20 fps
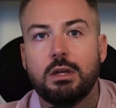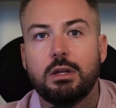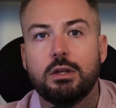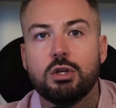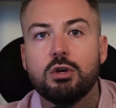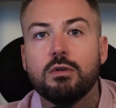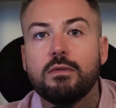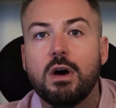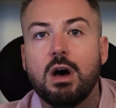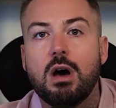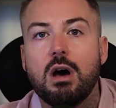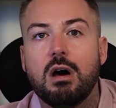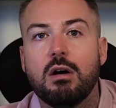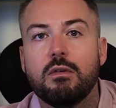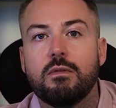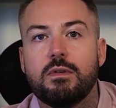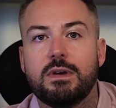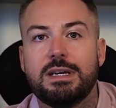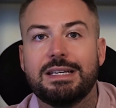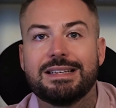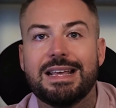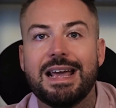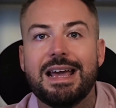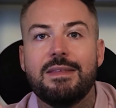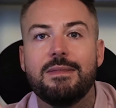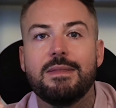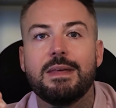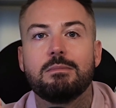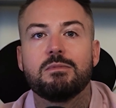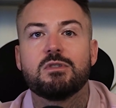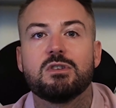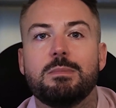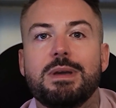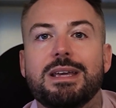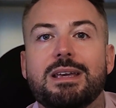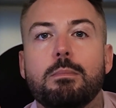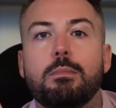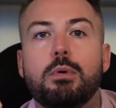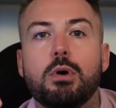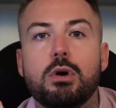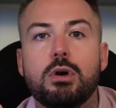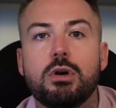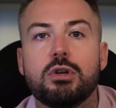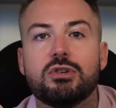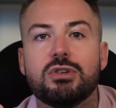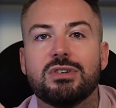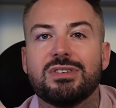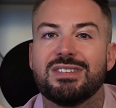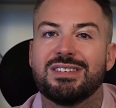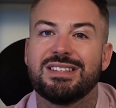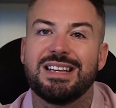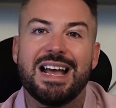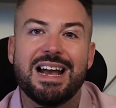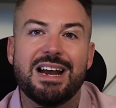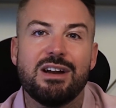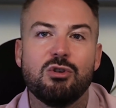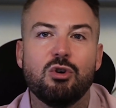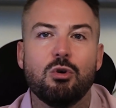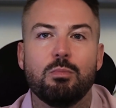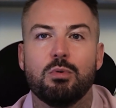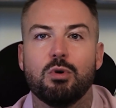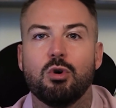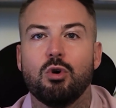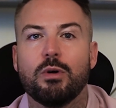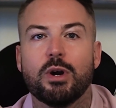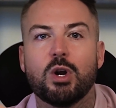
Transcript: The other half is getting them to make a purchase, sign up, or